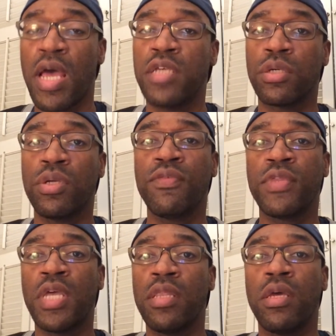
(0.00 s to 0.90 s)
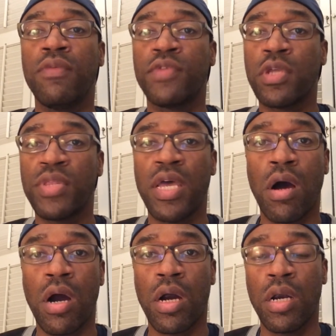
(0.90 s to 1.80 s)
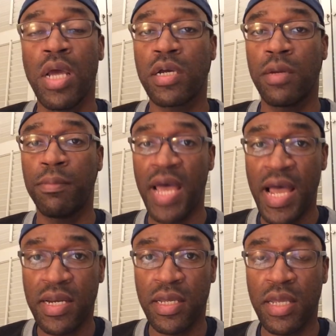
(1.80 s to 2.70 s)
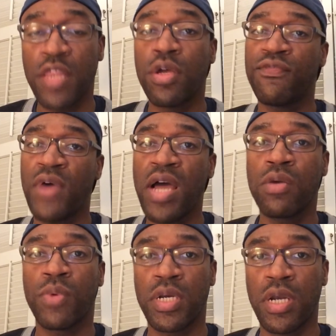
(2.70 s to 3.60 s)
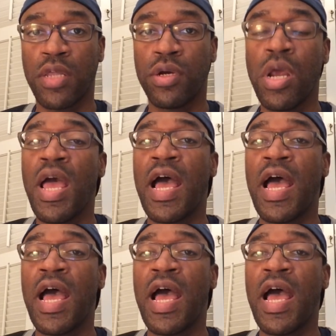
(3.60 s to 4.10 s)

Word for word: And so even they even though they are combating and they're fighting one another,